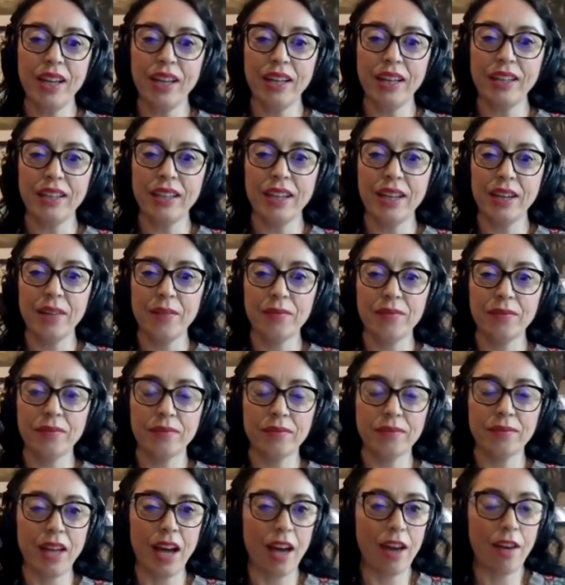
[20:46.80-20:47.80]
And uh,
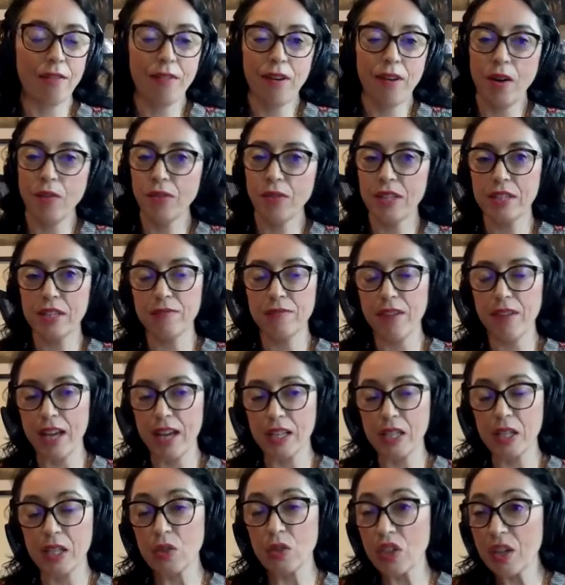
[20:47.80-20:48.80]
I found this
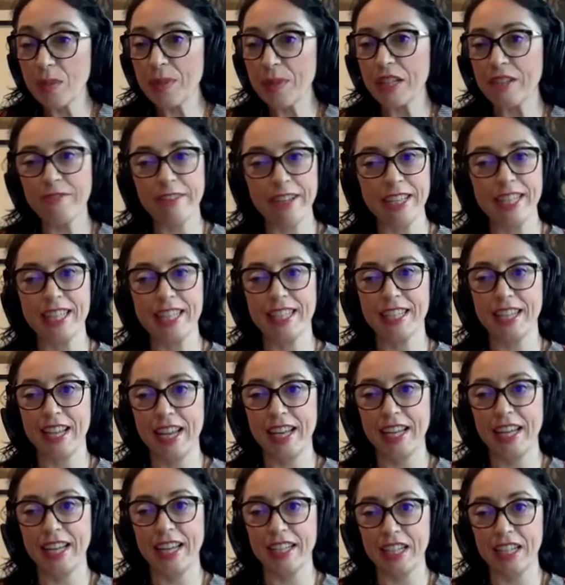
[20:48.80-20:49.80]
extremely
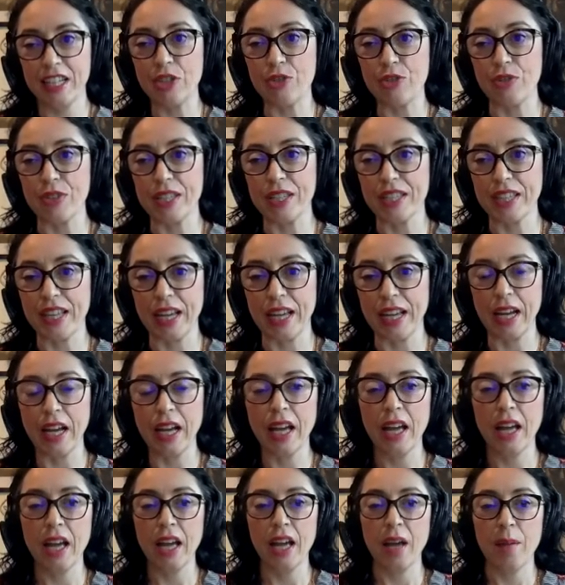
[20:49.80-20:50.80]
fascinating and interesting
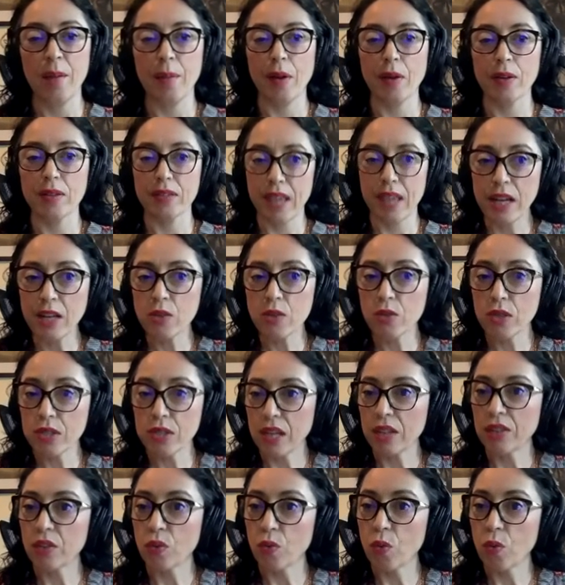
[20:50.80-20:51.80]
because thanks to
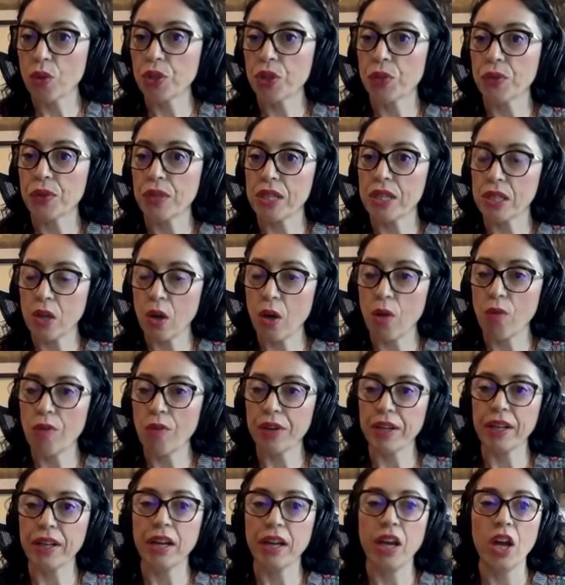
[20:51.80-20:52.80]
this underwater
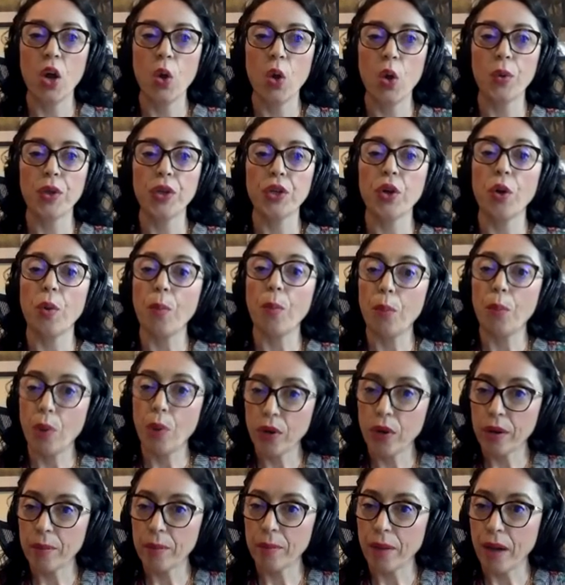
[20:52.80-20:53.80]
discovery, we know
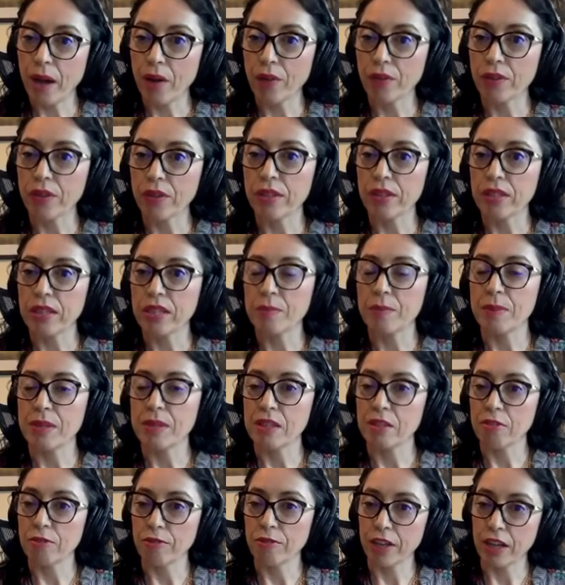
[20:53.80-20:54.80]
more about this
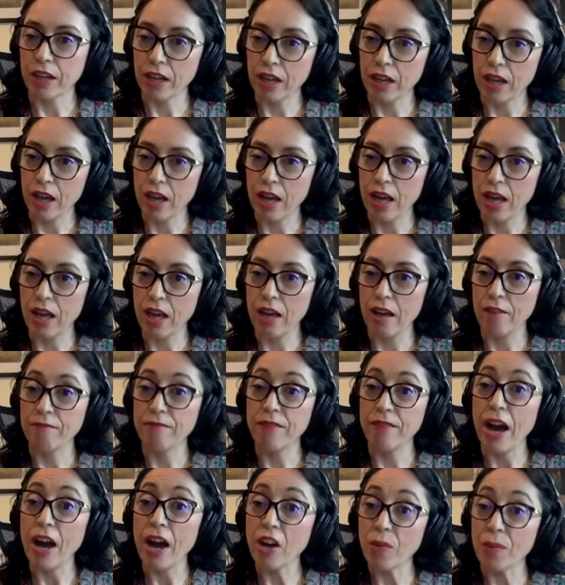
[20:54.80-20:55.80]
specific uh,
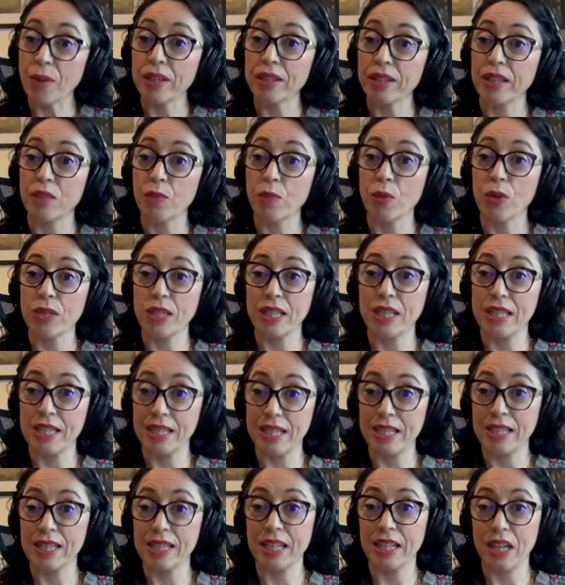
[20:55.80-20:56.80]
environment that was in
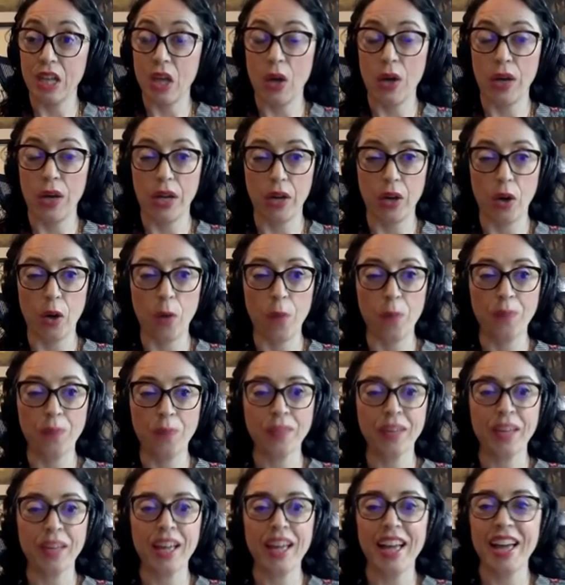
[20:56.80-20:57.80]
Sicily long ago.
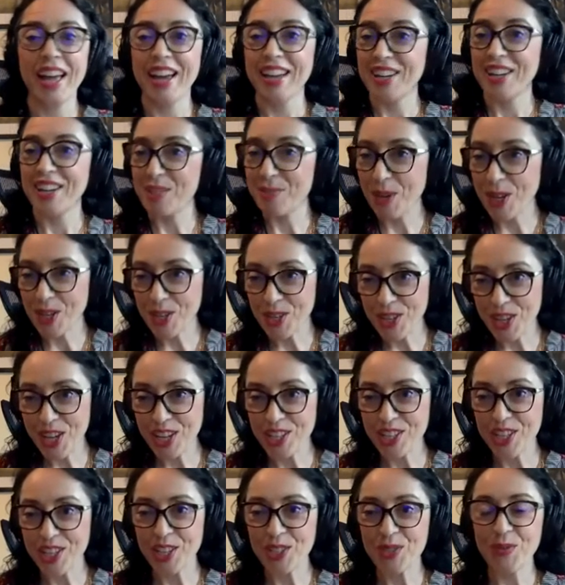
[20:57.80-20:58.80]
And especially,
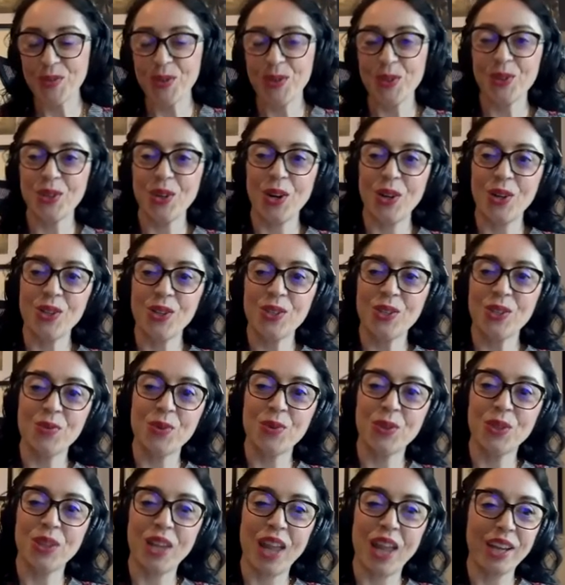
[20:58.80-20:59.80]
I just would also
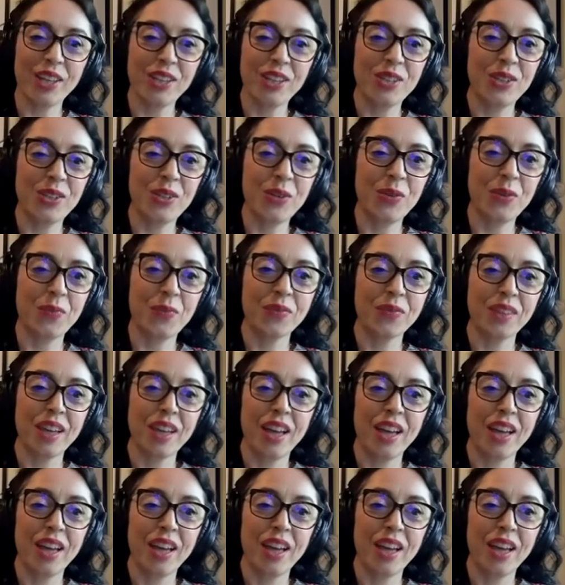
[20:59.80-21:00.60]
would like to